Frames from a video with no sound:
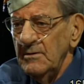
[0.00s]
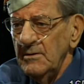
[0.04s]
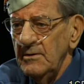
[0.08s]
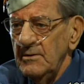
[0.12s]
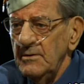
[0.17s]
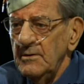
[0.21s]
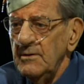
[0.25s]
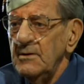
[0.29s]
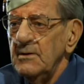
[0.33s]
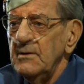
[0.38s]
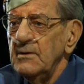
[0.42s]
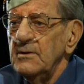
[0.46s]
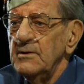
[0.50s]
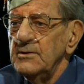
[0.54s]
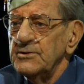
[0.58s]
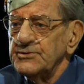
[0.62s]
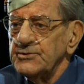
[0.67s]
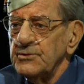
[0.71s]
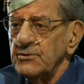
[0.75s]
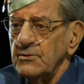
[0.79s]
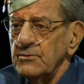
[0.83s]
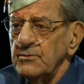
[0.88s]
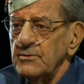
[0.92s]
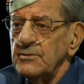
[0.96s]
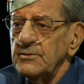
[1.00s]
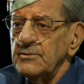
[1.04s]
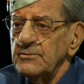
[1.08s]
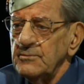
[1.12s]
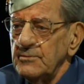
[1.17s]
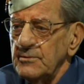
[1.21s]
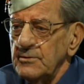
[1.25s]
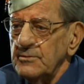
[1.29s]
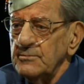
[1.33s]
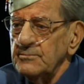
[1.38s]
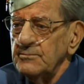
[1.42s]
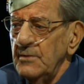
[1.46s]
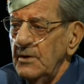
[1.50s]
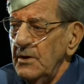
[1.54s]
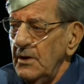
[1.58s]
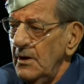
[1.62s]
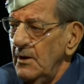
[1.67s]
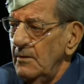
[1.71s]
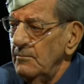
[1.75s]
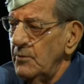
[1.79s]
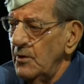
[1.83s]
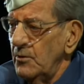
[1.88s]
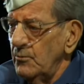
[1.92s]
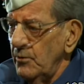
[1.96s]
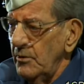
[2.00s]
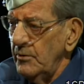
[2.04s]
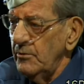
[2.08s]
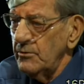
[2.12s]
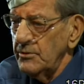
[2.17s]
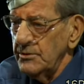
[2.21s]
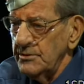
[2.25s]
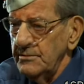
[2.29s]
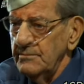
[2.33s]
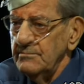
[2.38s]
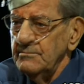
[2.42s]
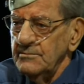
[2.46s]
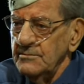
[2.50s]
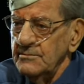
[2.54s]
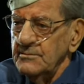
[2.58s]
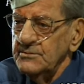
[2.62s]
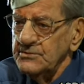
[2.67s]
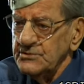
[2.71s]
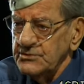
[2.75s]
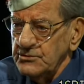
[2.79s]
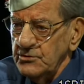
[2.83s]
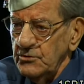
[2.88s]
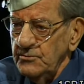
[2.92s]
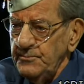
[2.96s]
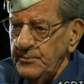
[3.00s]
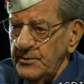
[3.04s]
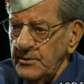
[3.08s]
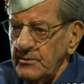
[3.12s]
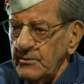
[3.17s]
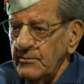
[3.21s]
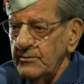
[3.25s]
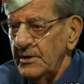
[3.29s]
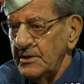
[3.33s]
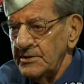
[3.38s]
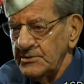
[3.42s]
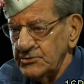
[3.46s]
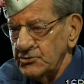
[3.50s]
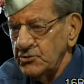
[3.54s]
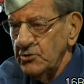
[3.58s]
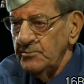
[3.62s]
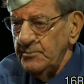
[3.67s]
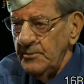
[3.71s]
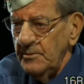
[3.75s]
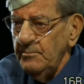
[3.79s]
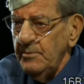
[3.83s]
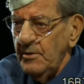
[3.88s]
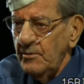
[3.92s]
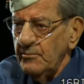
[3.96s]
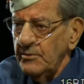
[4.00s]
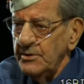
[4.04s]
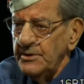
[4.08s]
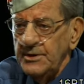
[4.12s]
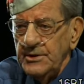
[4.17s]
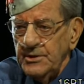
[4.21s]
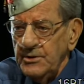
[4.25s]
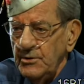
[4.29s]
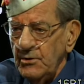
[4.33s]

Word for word: So, but we were stupid, or not stupid, but we didn't know.